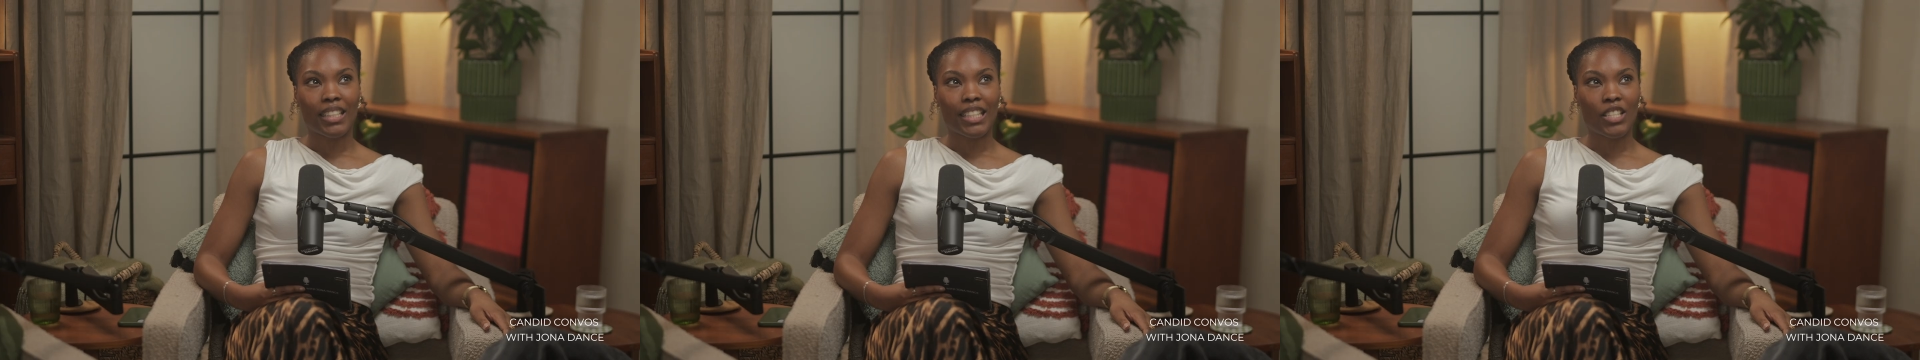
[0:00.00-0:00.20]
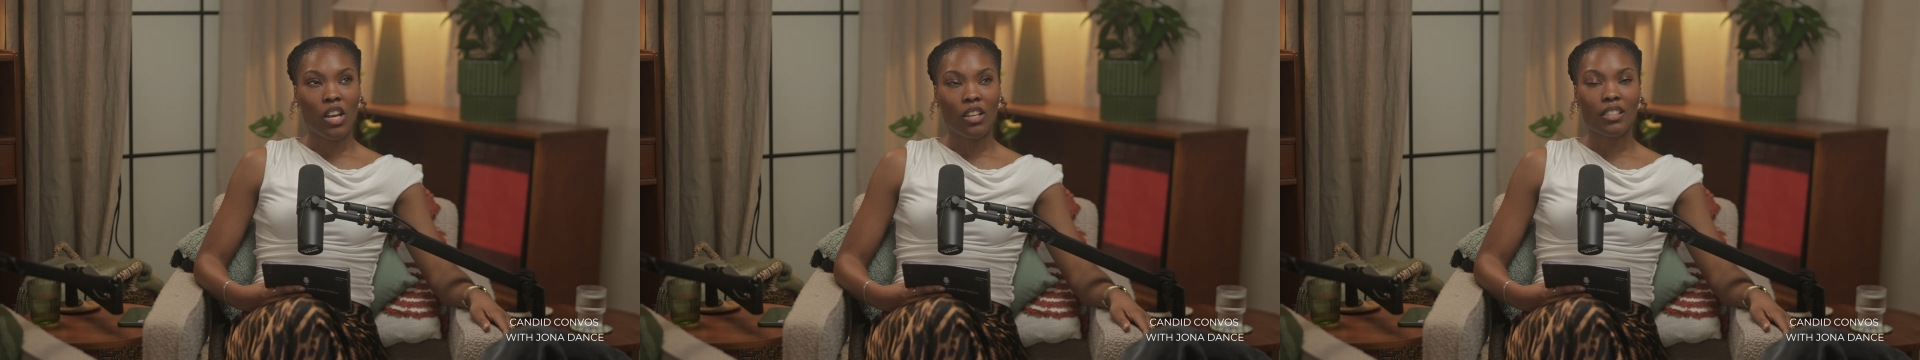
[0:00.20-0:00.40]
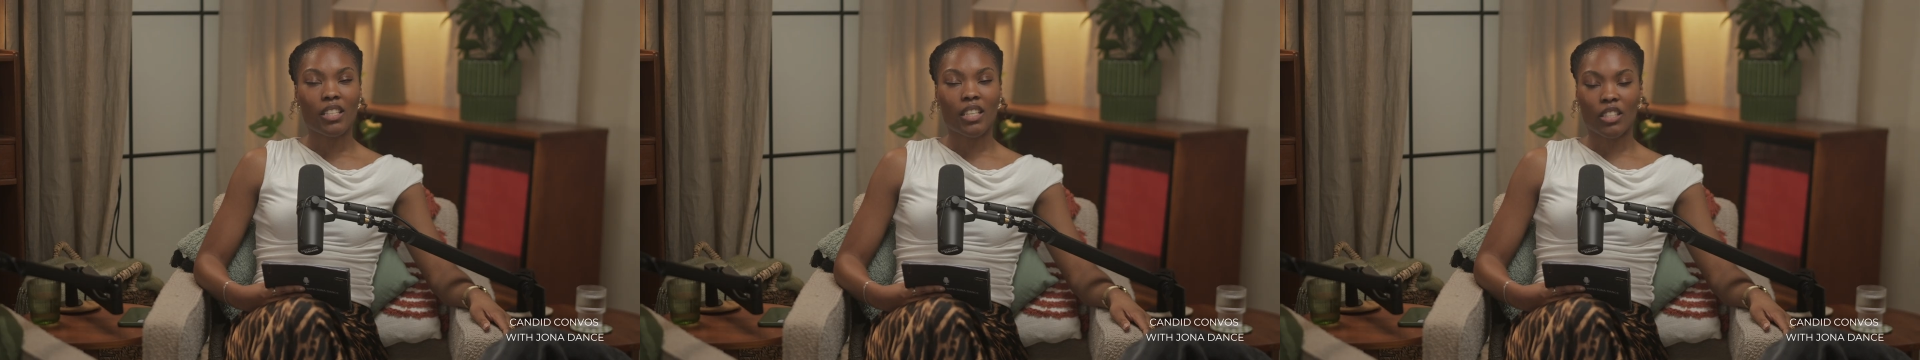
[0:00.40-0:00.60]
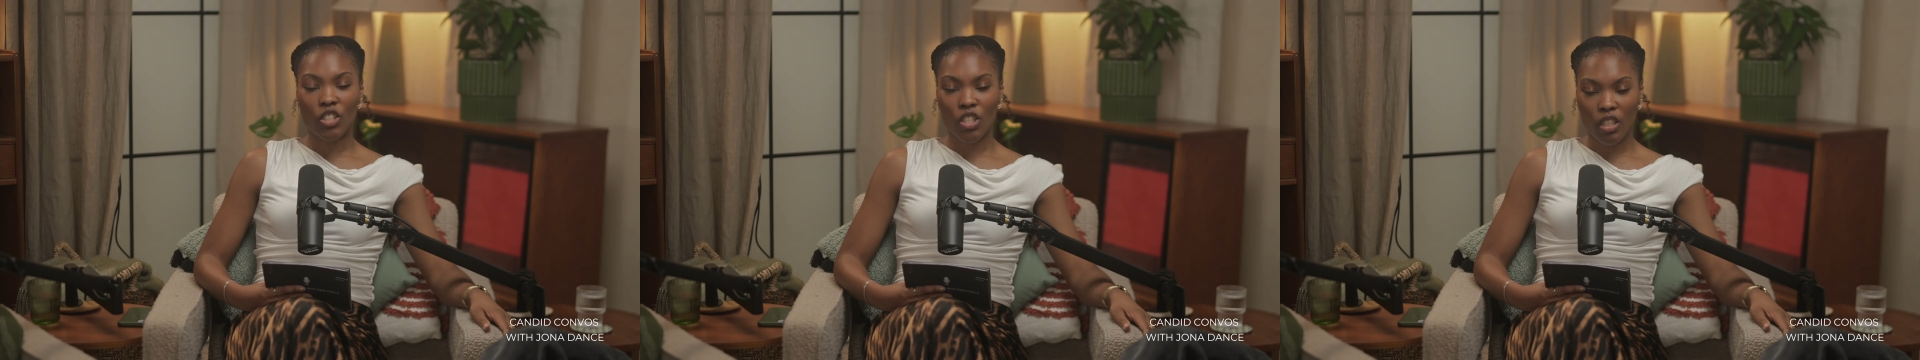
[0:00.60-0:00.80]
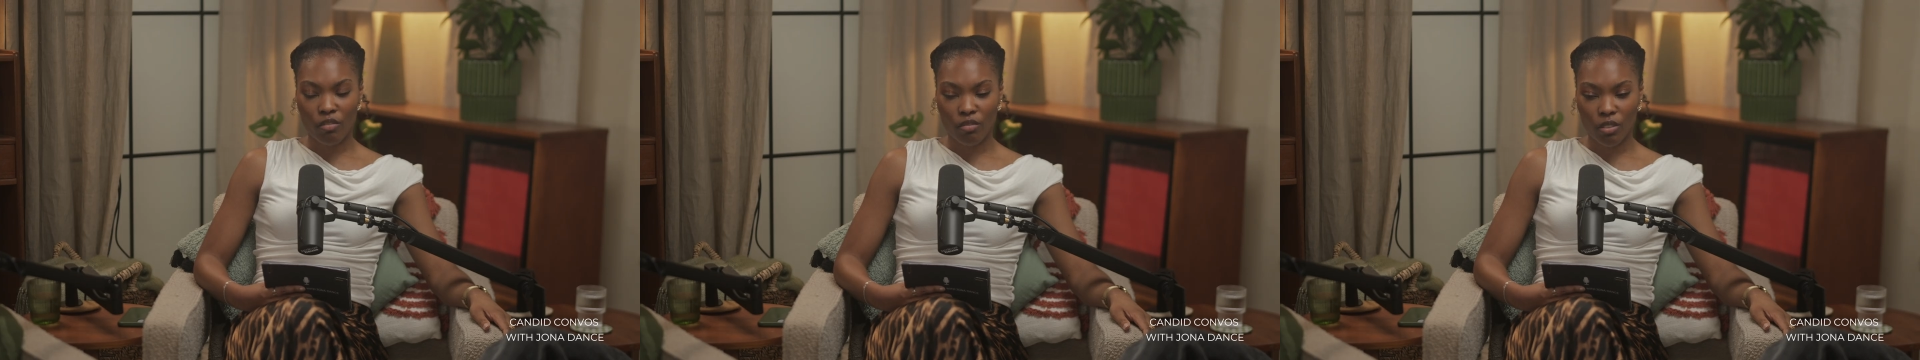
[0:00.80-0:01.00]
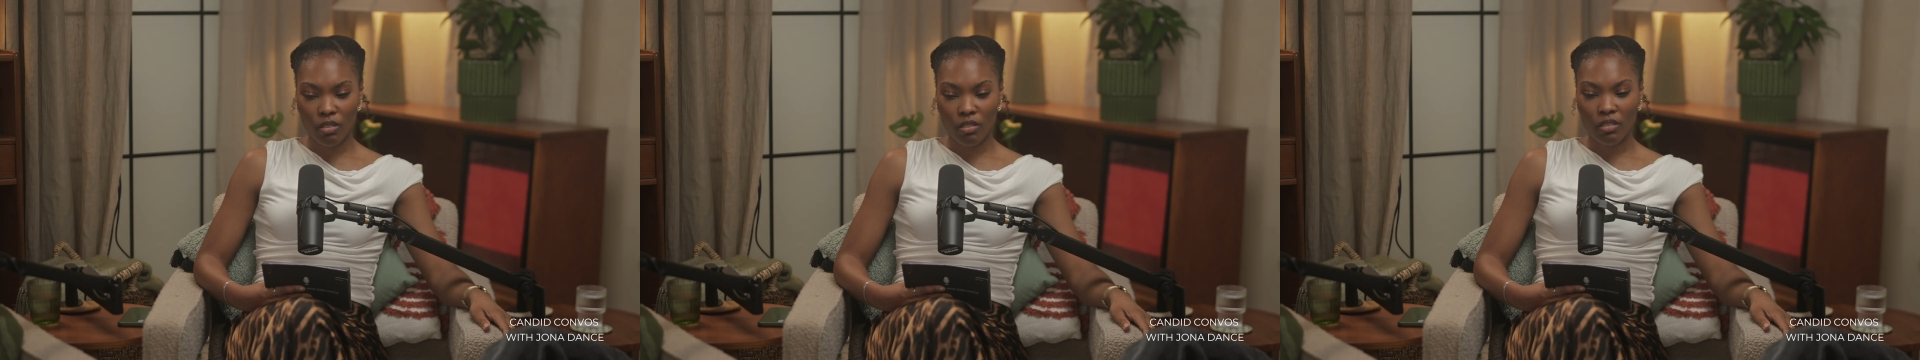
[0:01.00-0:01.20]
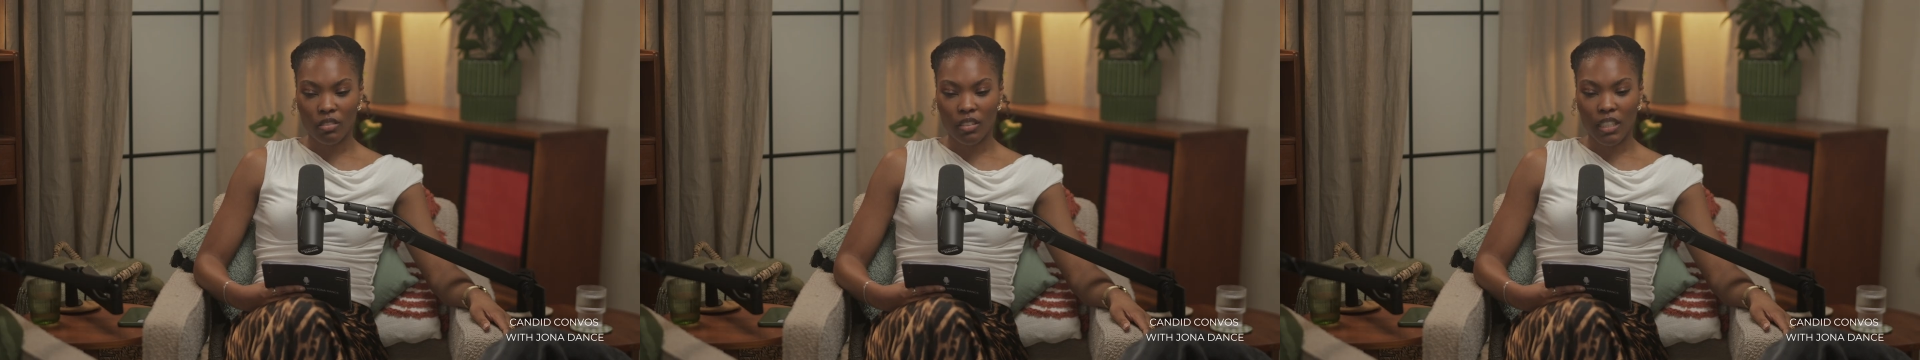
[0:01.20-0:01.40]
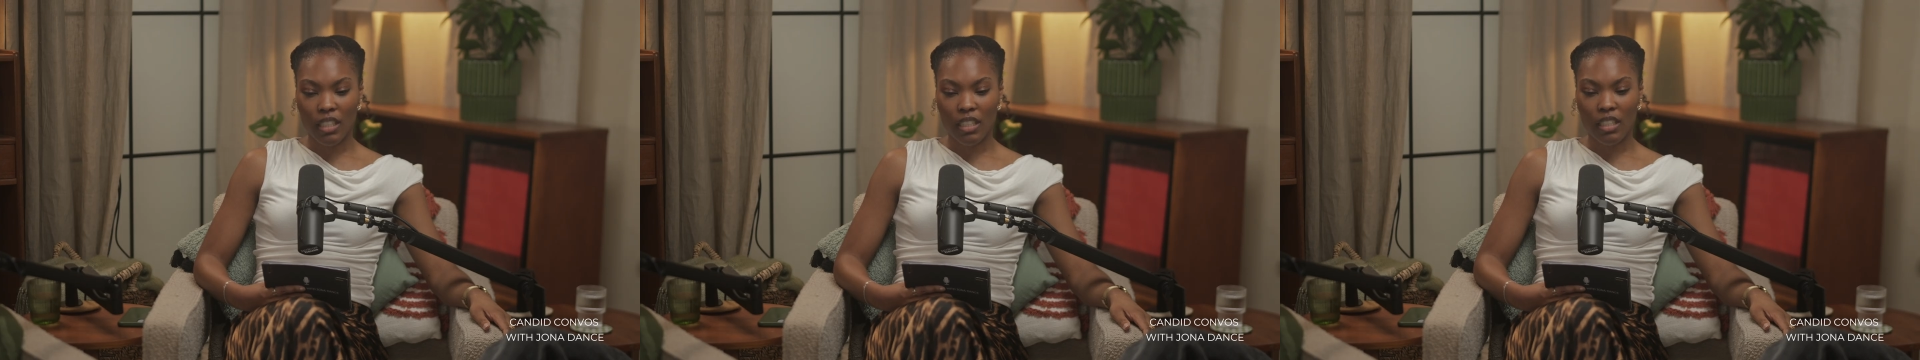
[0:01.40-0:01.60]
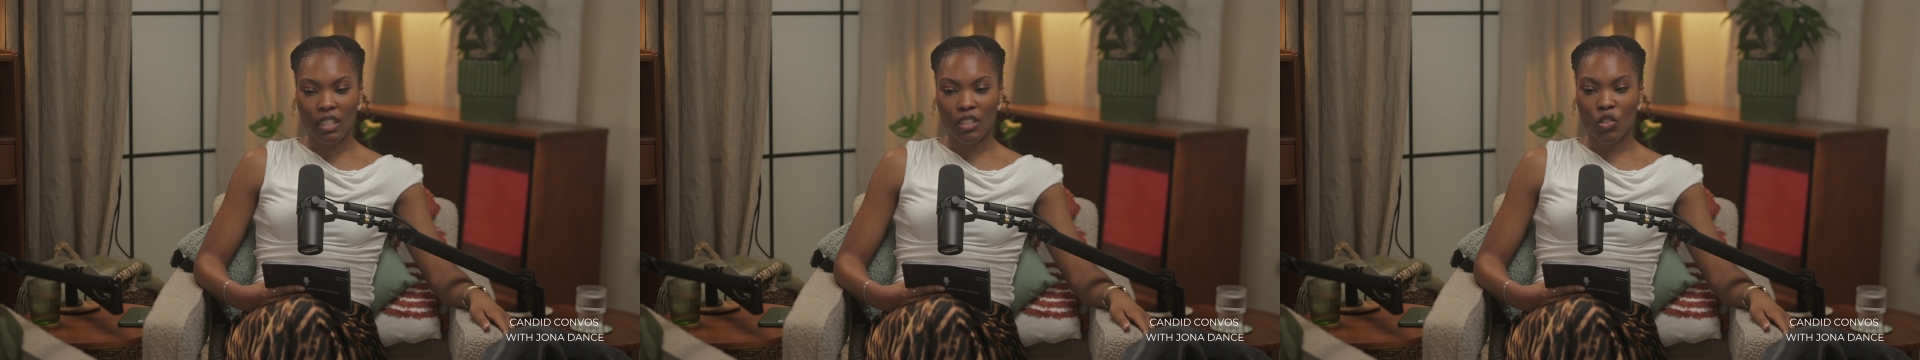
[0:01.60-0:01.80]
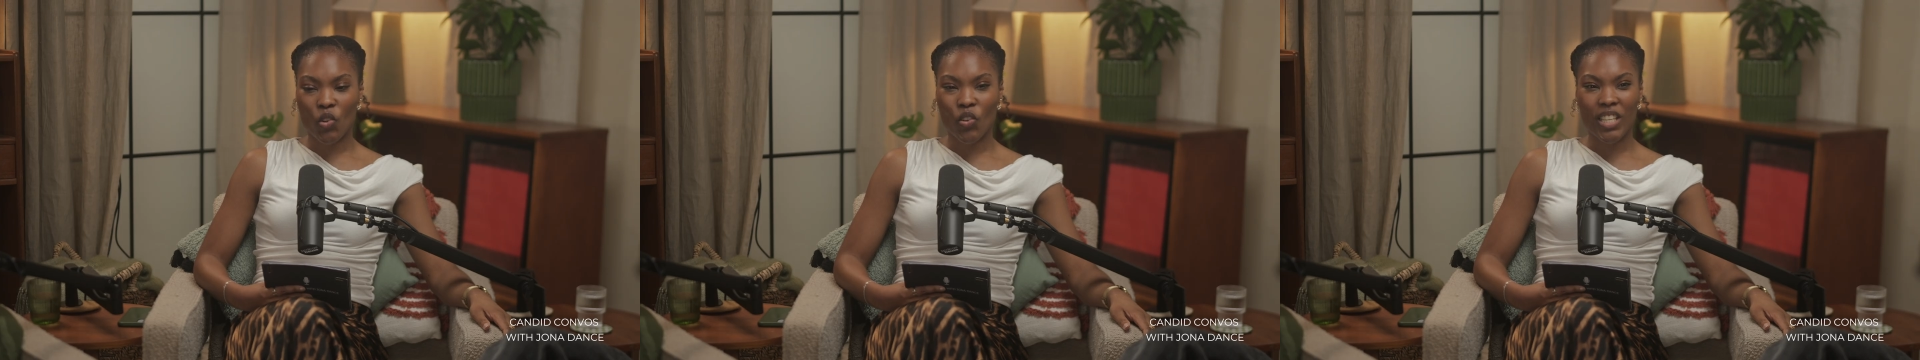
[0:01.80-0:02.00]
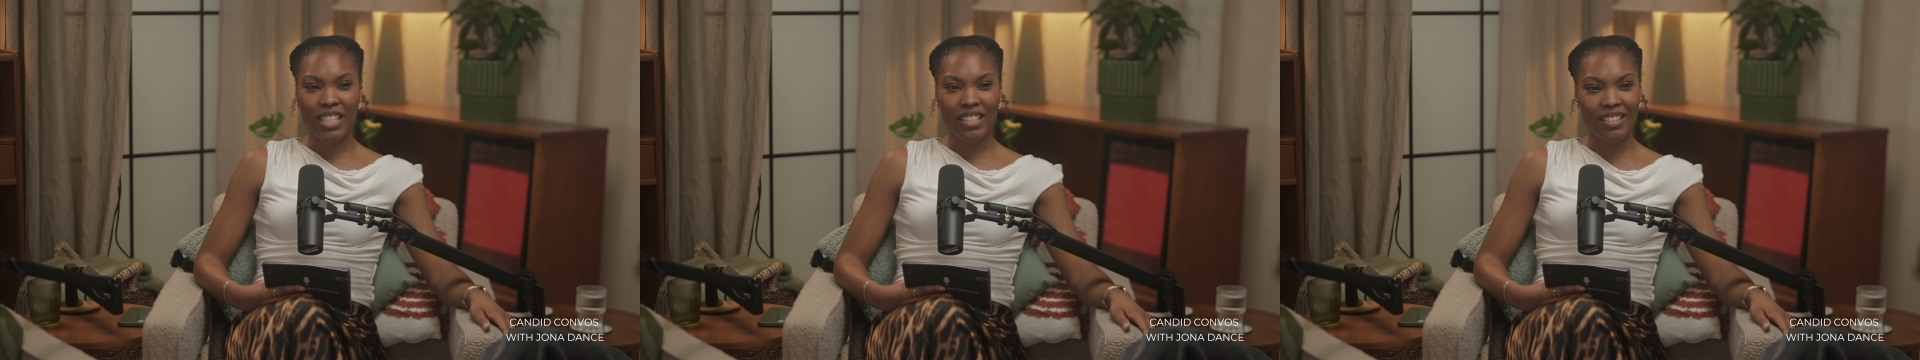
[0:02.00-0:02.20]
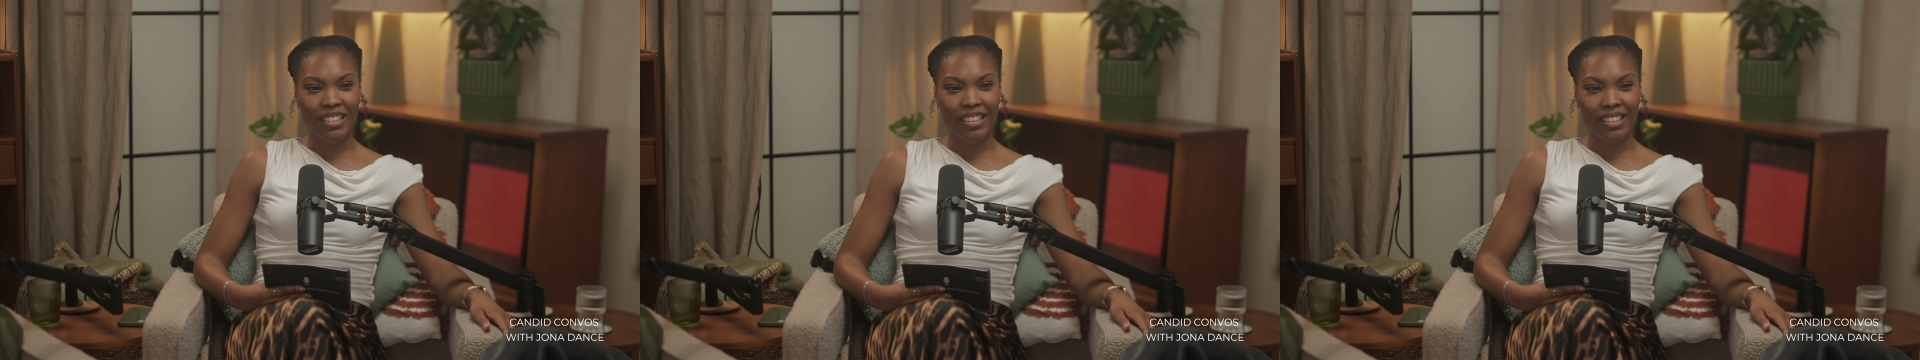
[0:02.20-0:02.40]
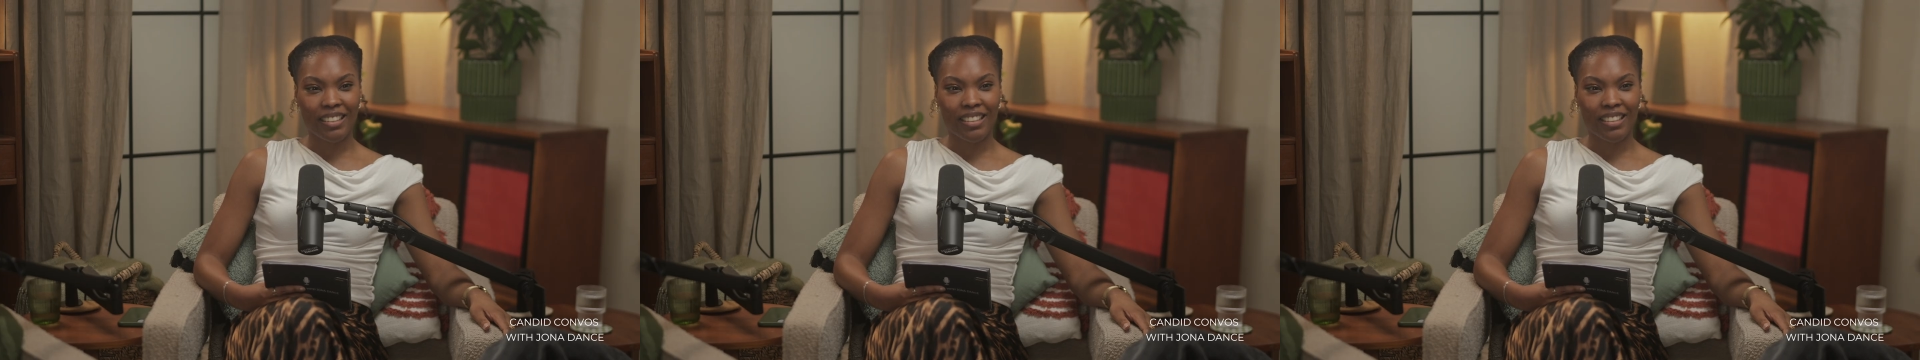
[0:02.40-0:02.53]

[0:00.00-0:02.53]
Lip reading: Dancing in general is not easy.